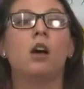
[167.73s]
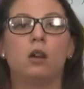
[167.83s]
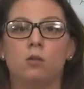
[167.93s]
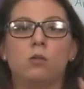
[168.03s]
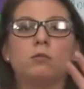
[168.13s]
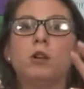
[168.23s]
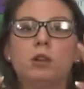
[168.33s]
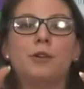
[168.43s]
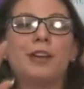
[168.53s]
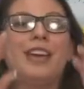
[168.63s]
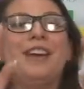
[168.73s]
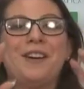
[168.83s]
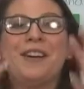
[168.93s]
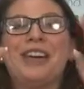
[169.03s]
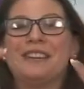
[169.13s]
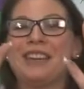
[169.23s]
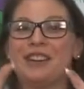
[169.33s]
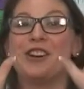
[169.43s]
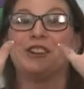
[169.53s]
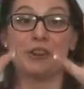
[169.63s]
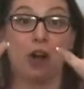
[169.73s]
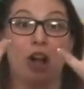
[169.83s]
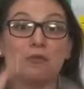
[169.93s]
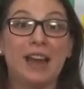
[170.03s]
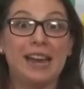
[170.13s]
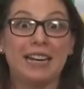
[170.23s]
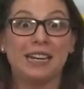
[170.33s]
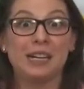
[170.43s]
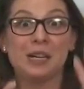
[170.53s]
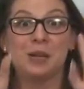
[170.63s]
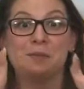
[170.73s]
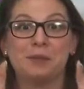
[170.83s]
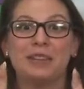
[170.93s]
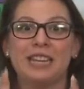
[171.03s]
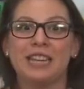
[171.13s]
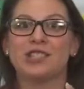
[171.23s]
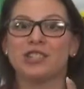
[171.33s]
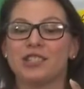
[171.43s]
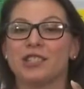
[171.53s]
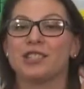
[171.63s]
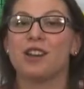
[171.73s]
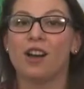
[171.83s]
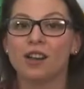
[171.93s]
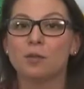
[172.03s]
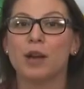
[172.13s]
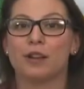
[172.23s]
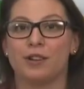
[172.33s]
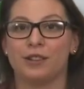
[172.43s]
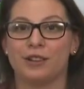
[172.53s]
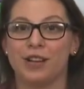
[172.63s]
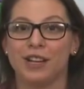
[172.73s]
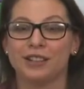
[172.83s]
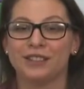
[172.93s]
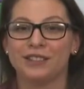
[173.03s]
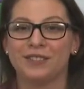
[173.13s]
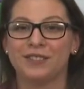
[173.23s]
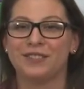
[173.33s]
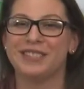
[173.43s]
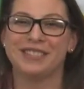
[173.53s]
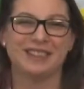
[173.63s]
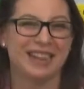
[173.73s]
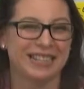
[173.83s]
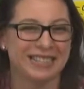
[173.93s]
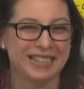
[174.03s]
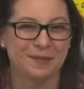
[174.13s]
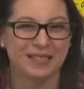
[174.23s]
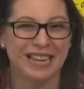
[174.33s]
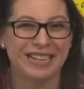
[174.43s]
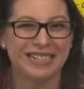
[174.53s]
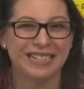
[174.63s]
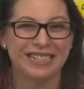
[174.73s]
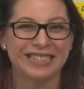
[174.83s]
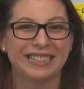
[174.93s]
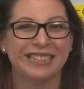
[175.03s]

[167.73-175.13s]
Well, okay, you're all right, but we can't just talk about our learning. What's our next step, scientists?